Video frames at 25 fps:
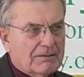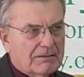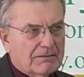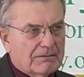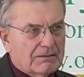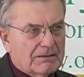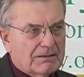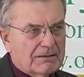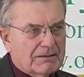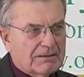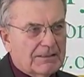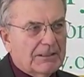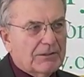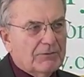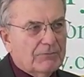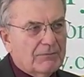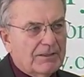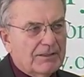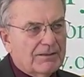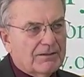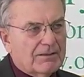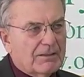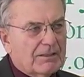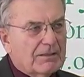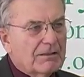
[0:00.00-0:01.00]
stick
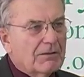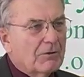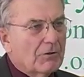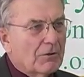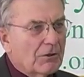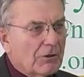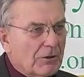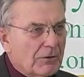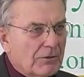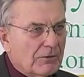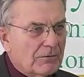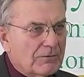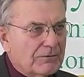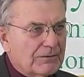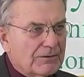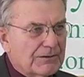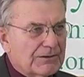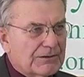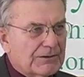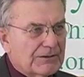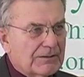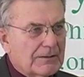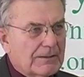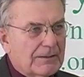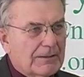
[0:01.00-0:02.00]
with
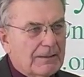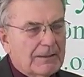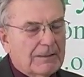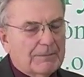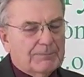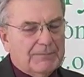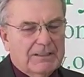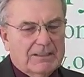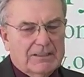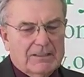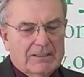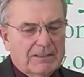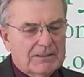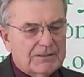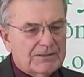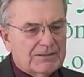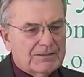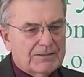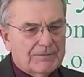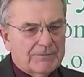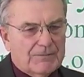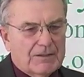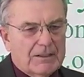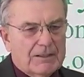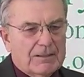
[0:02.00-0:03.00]
loans
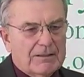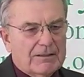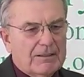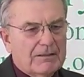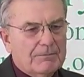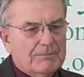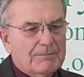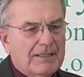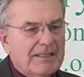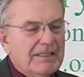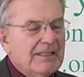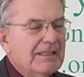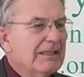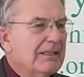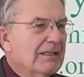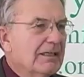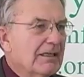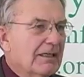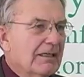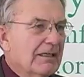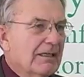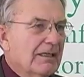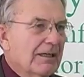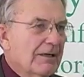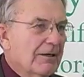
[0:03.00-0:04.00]
because in many
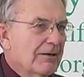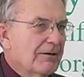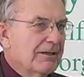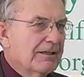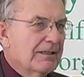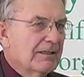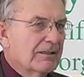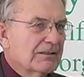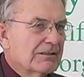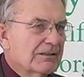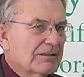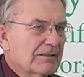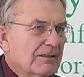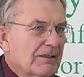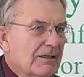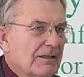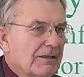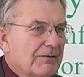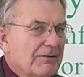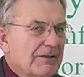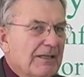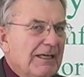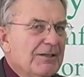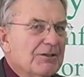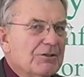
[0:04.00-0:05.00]
areas
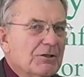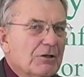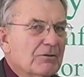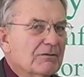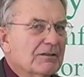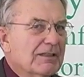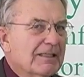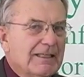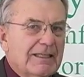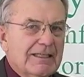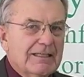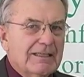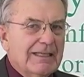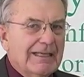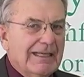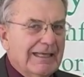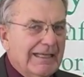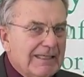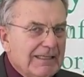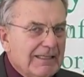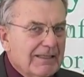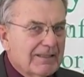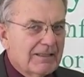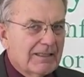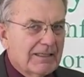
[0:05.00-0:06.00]
they don't get
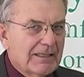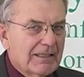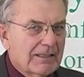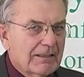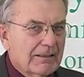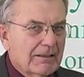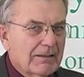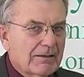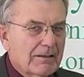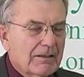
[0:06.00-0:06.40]
anything.